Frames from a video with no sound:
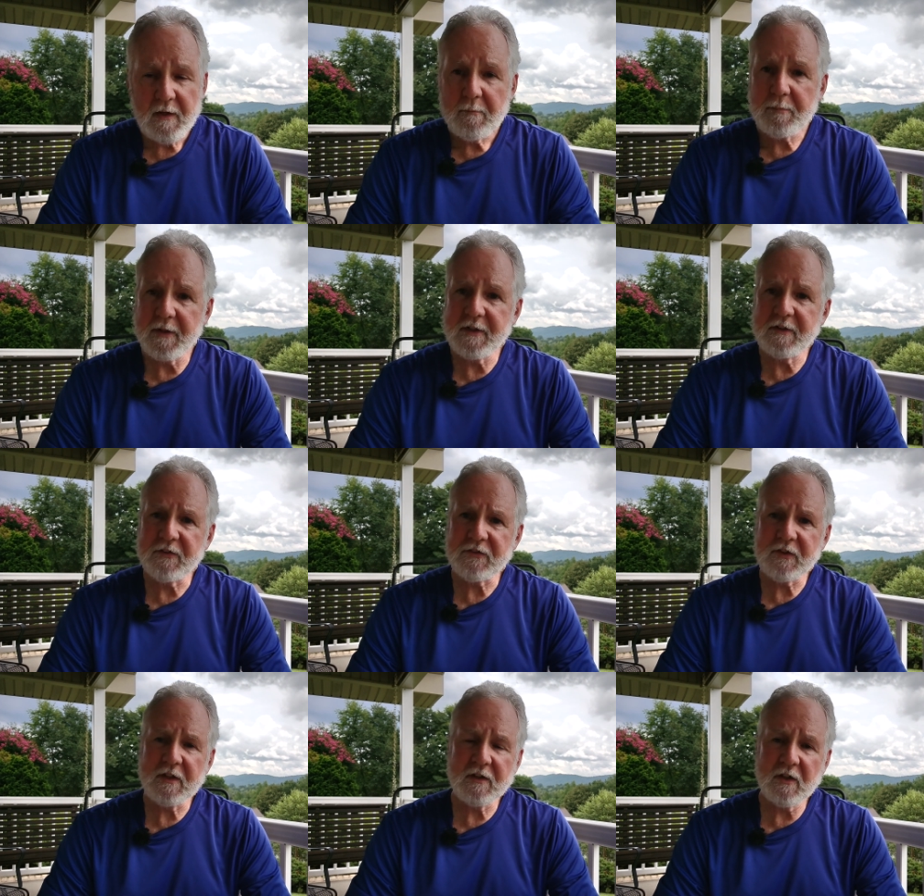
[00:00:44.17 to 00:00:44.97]
But you
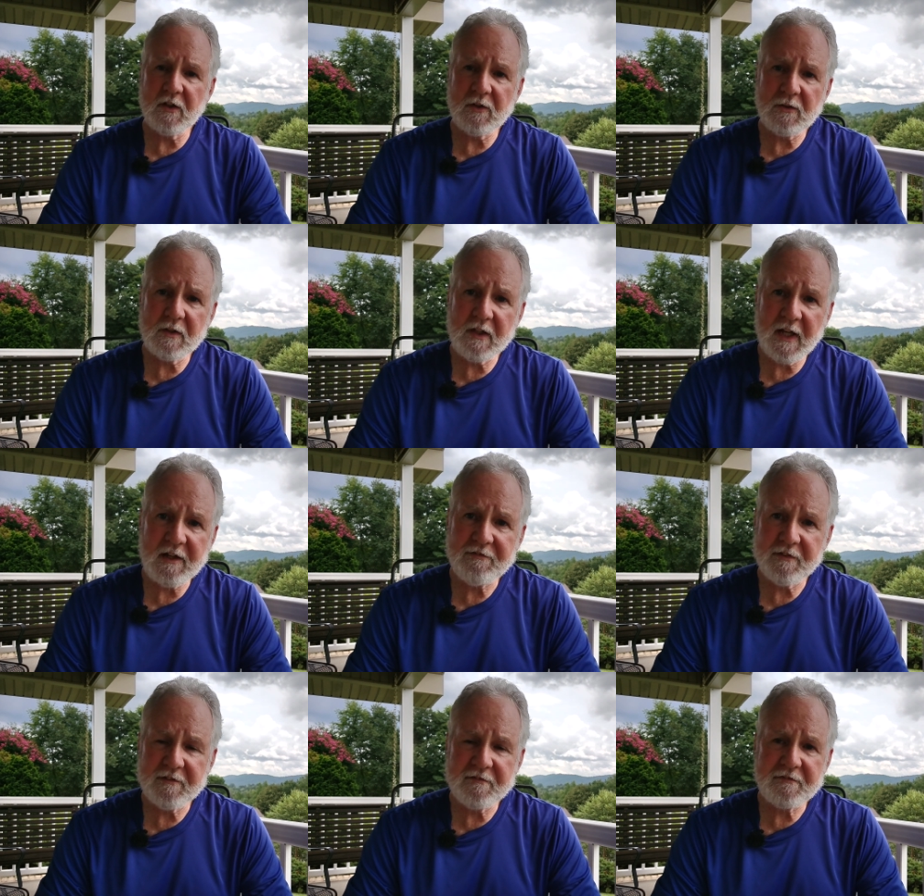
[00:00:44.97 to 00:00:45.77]
see, the whole
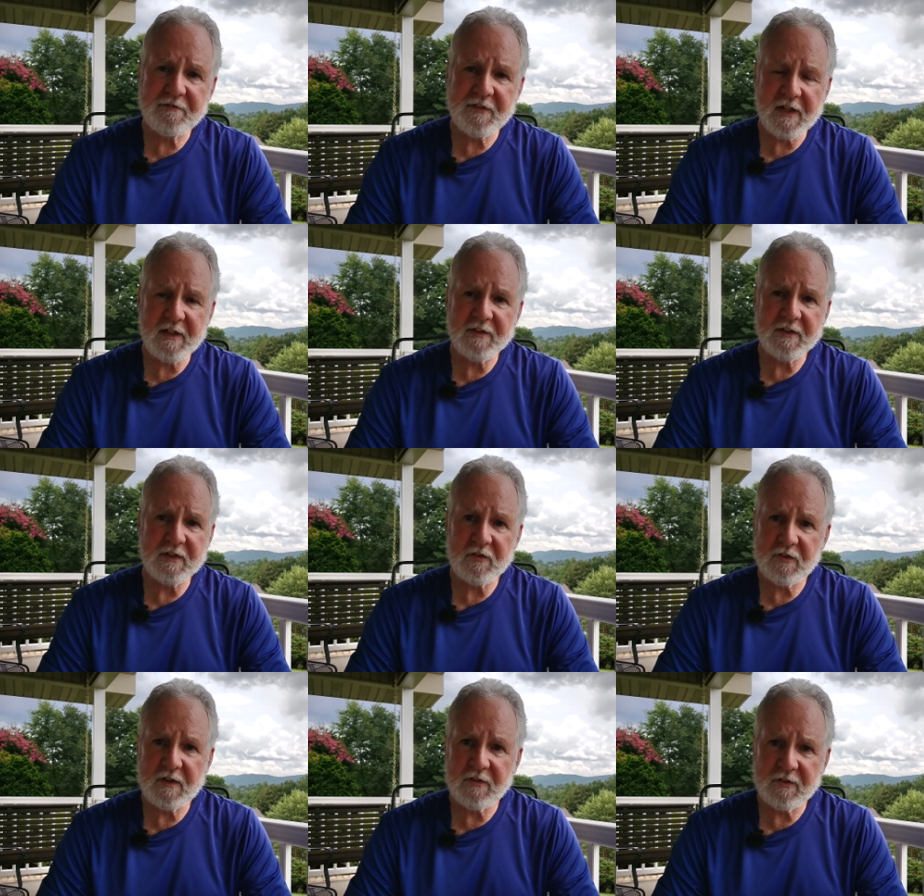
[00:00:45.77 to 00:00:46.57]
life of faith in
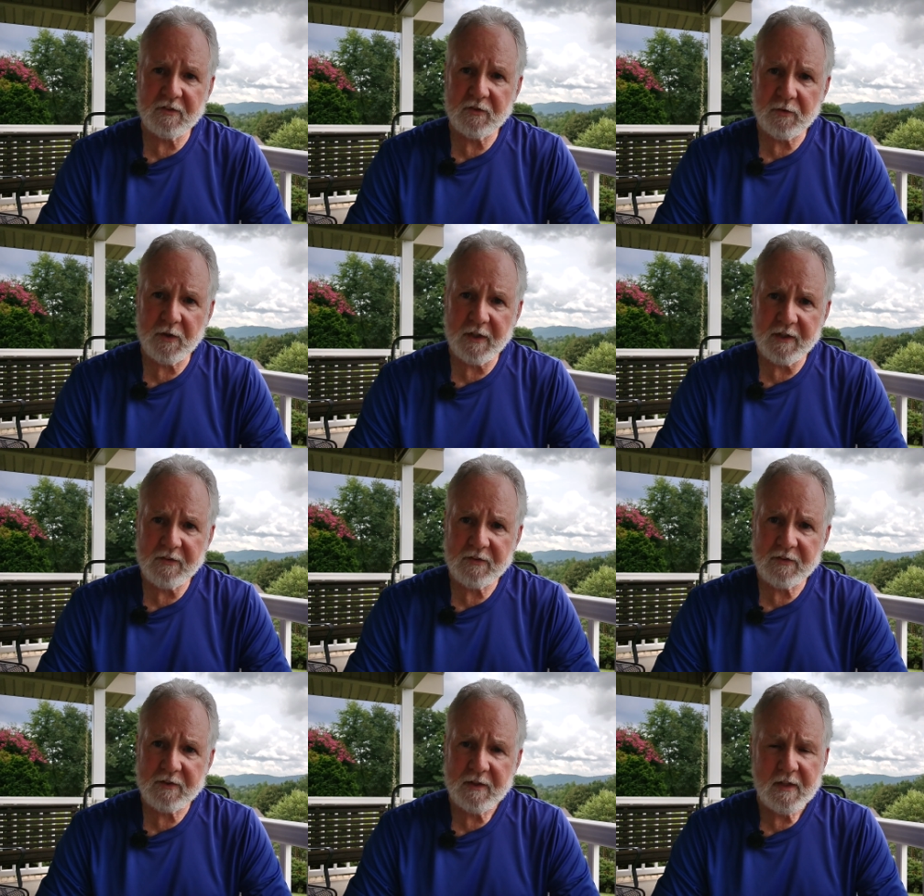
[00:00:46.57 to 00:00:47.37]
Jesus
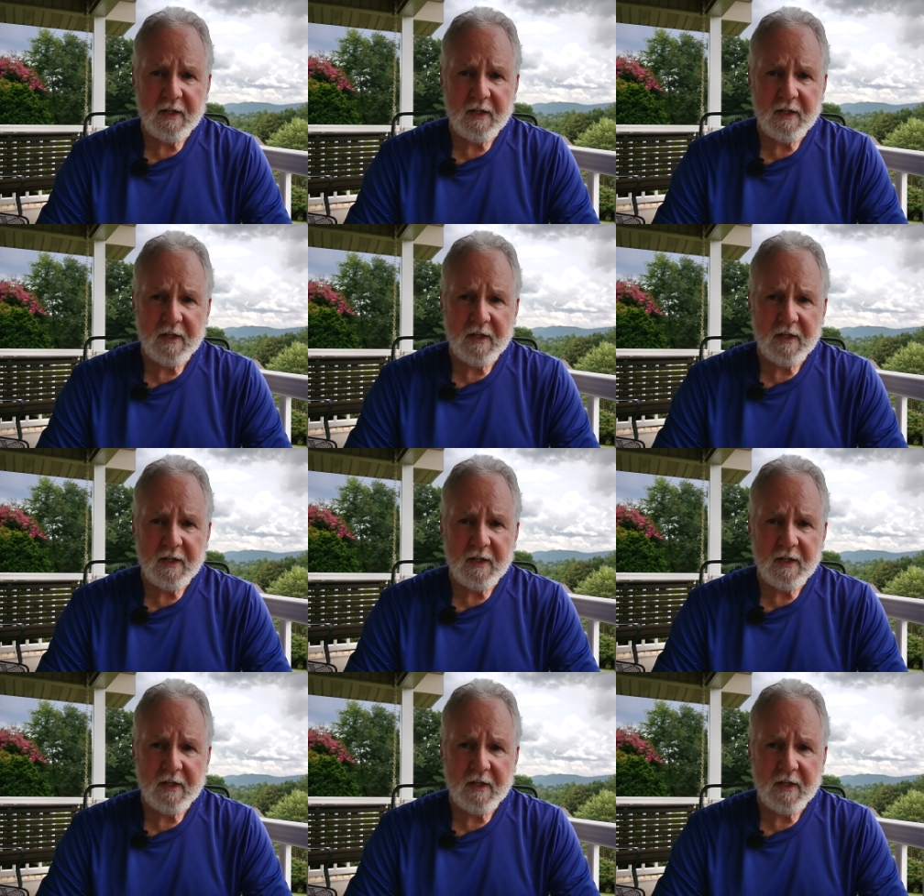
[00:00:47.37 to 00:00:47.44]
Christ,